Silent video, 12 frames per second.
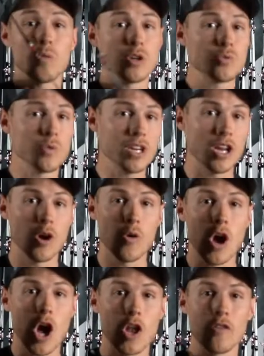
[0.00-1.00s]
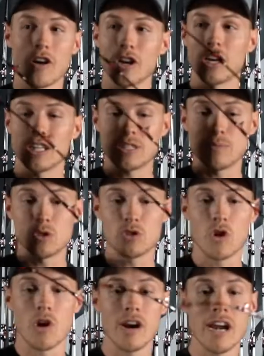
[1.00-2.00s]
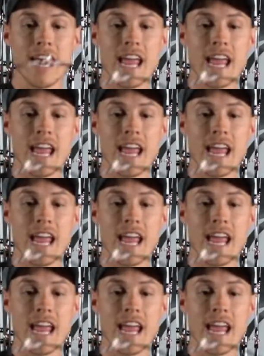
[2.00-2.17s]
which we know all of our customers are,